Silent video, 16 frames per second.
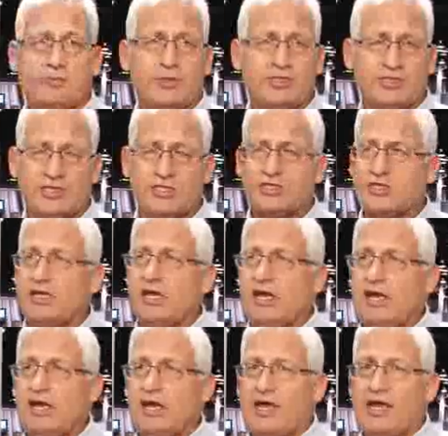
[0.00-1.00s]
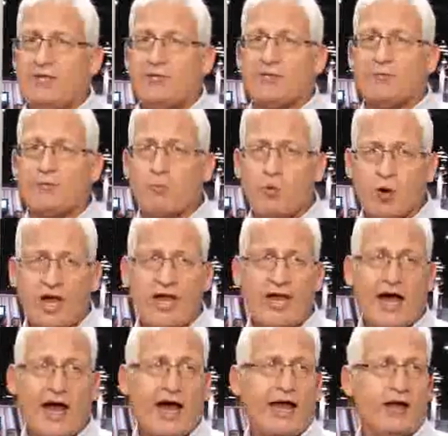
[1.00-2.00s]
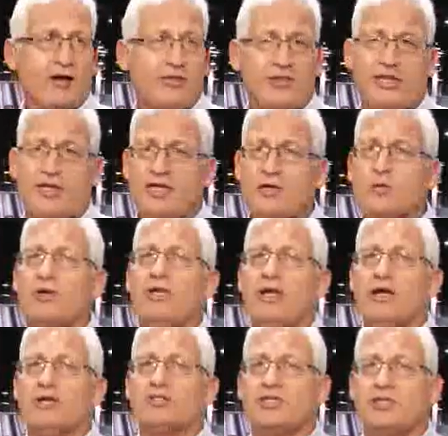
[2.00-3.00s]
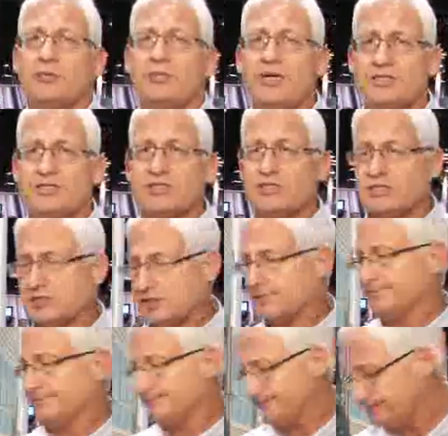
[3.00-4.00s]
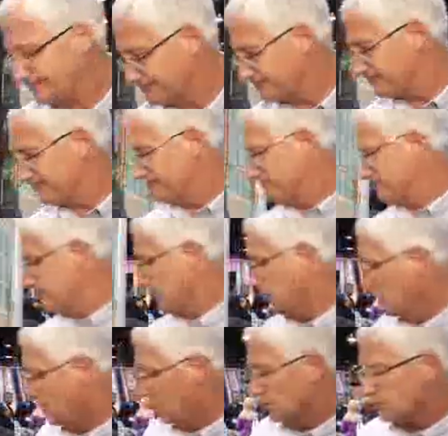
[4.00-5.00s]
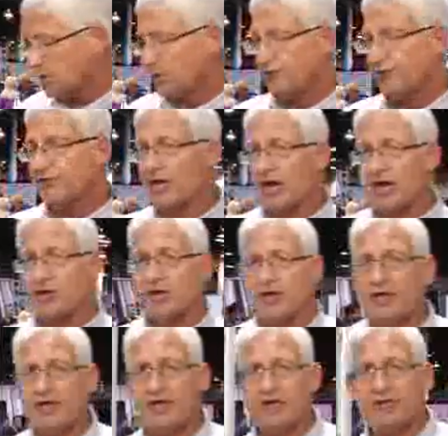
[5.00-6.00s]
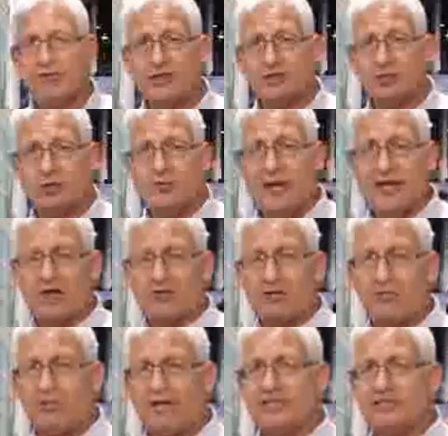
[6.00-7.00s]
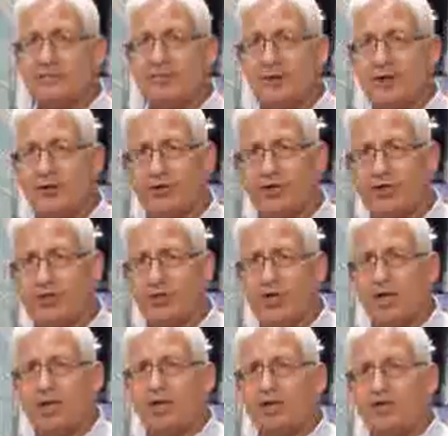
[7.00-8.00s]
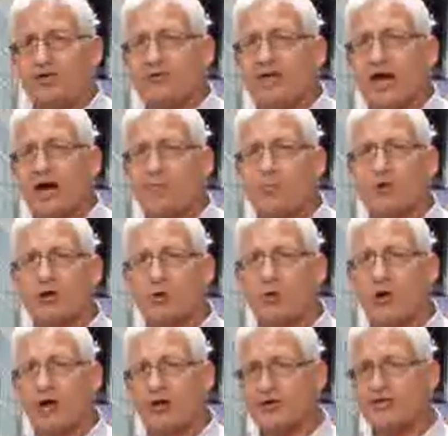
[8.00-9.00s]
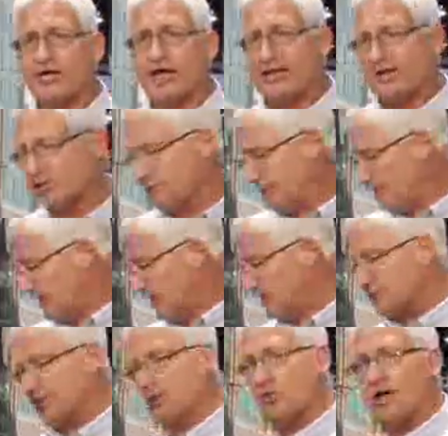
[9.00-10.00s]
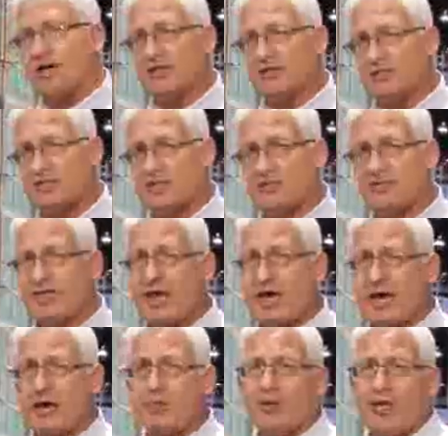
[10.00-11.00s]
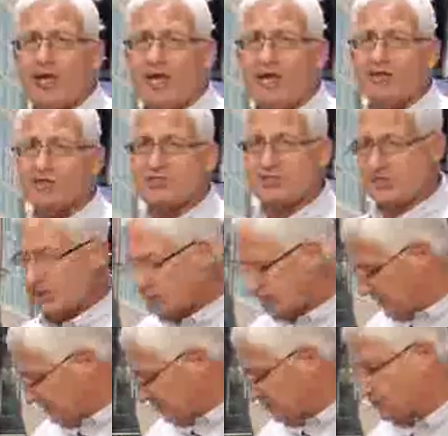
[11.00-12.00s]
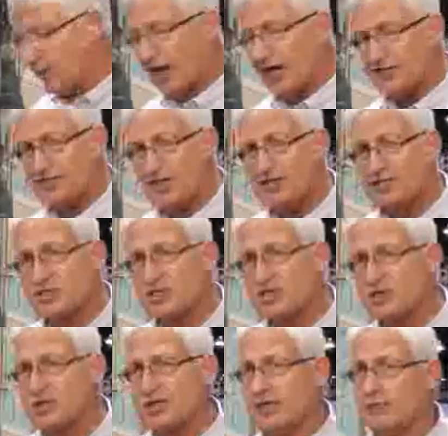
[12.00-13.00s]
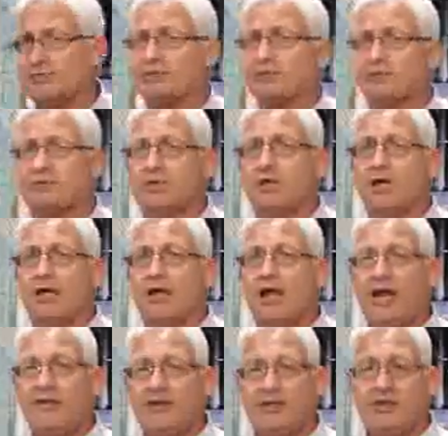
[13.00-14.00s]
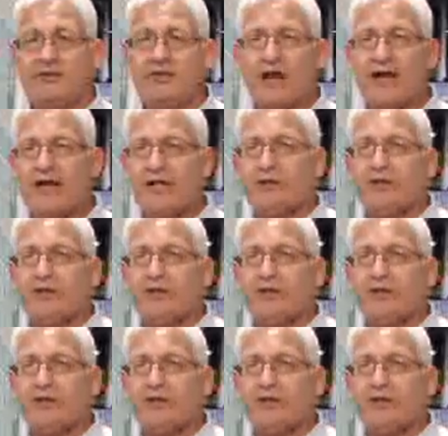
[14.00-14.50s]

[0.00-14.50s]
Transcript: puts us at way higher than anyone else in the business. So you've got individual panel replaceability, you've got more water tightness because of the way the seam cap and the sealant do not touch the clips, and then you've got